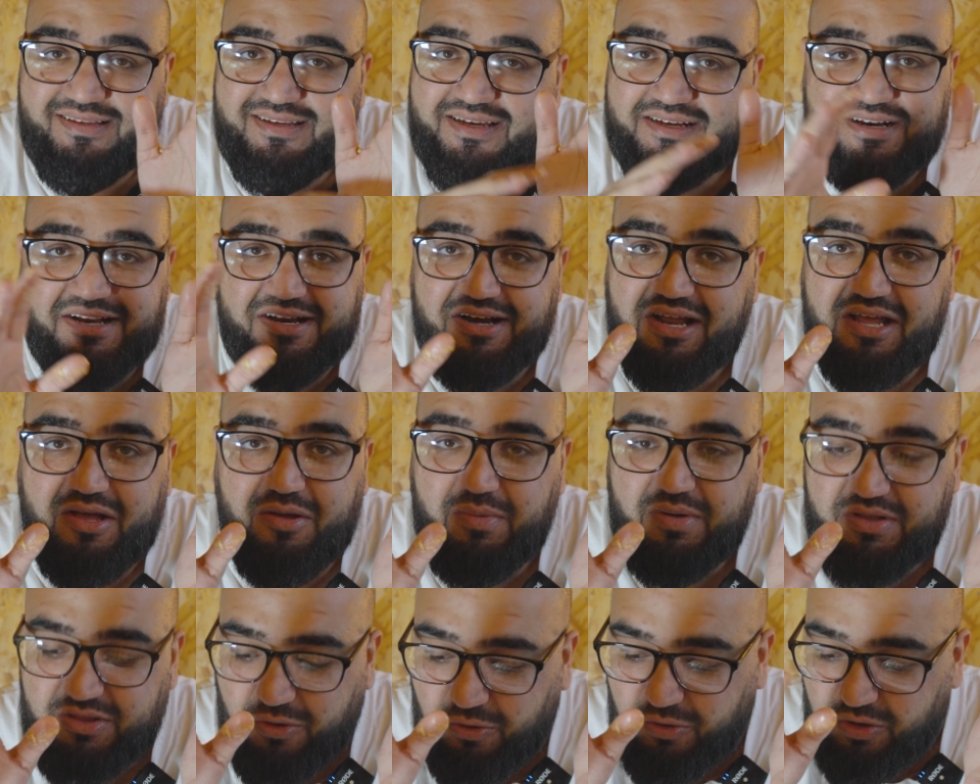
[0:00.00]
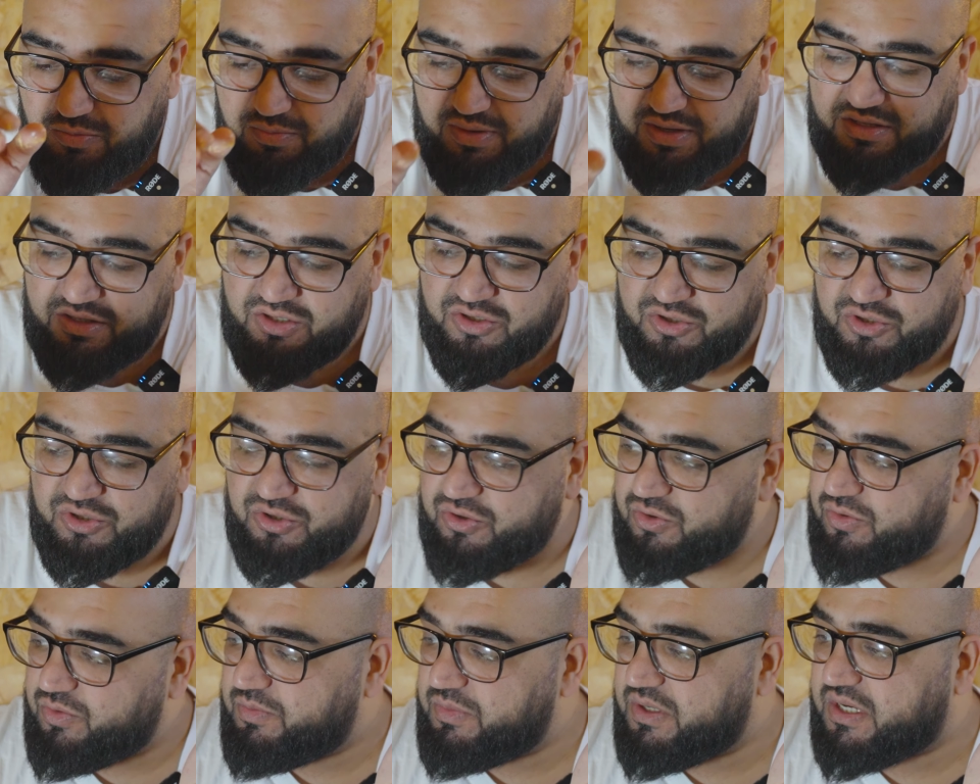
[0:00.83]
going to recommend the whole menu to
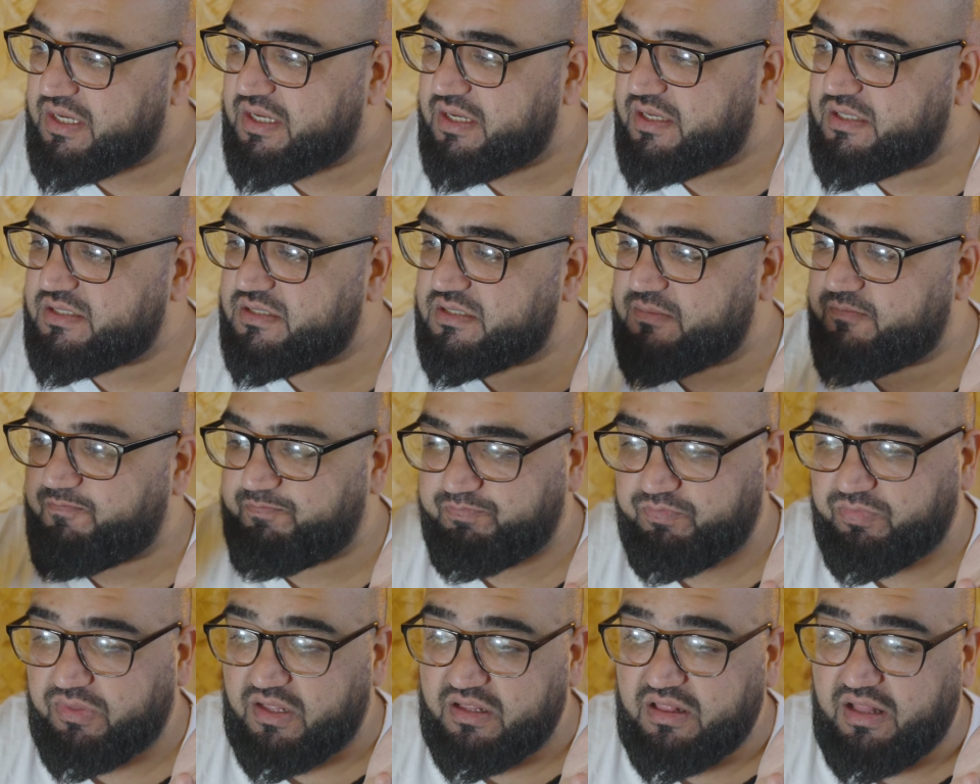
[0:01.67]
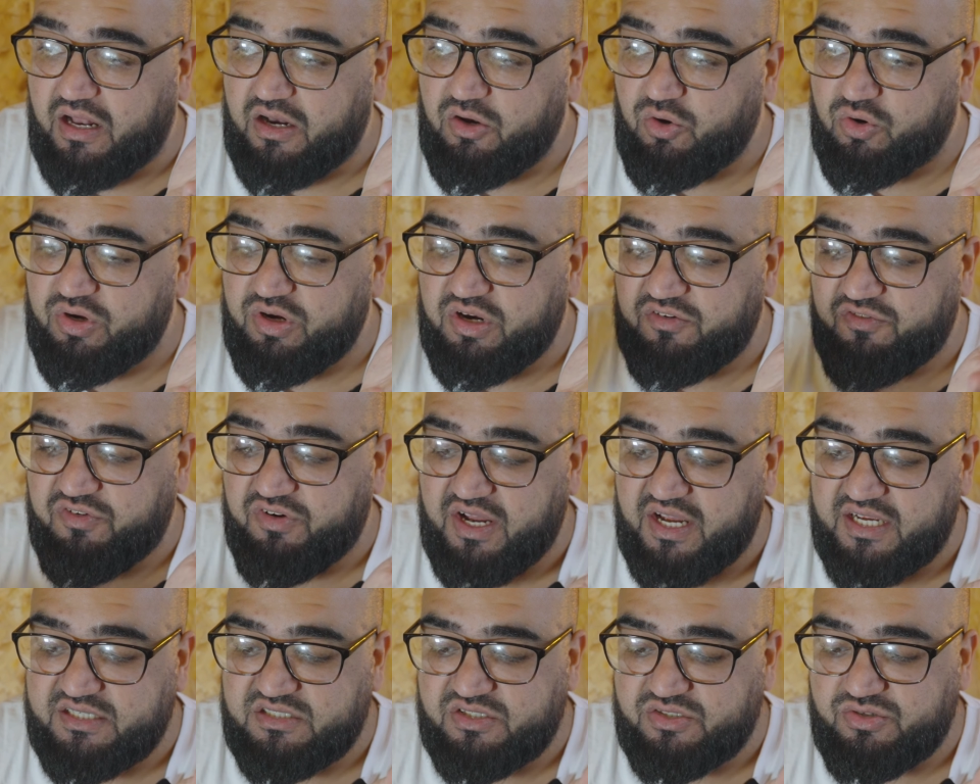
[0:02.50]
you, because that loaded
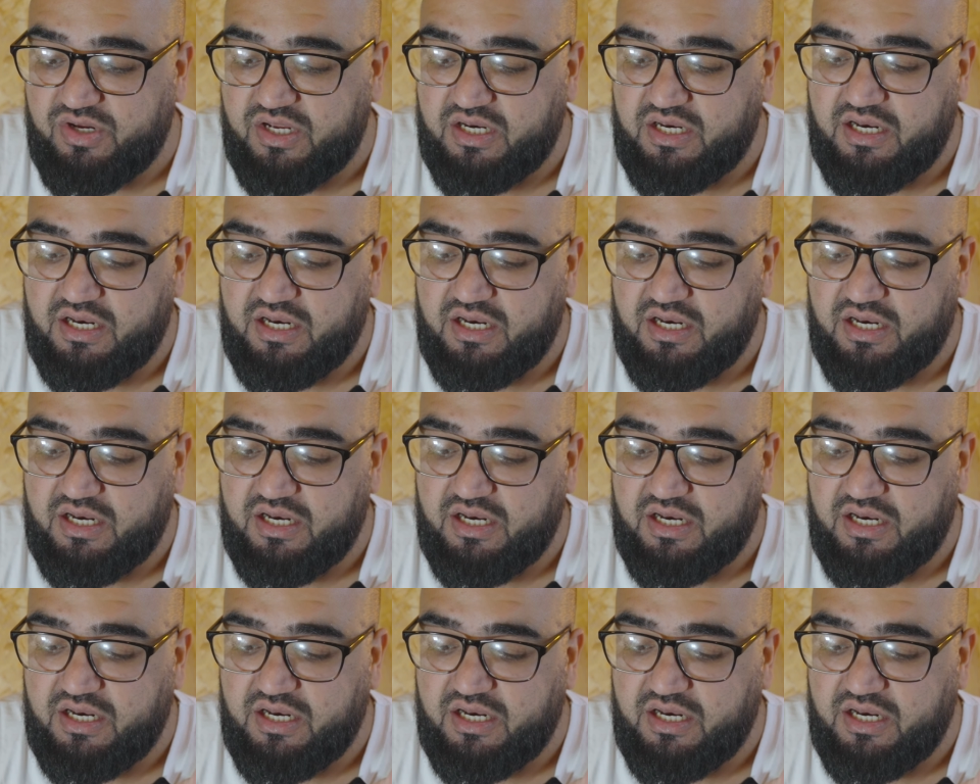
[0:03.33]
fries is really